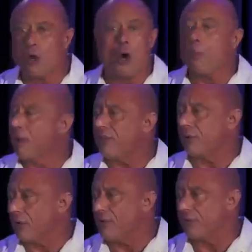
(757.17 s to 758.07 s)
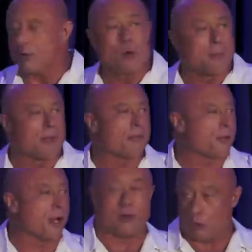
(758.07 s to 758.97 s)
Her mother loved it. Her mother
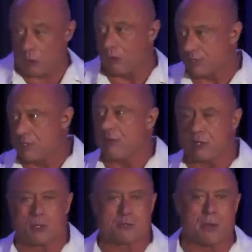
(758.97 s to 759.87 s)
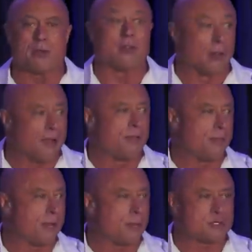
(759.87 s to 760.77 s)
thought, the other girl's mother, loved it,
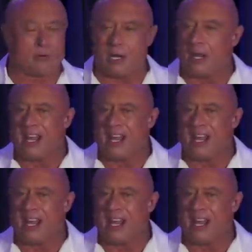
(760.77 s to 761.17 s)
thought it was great.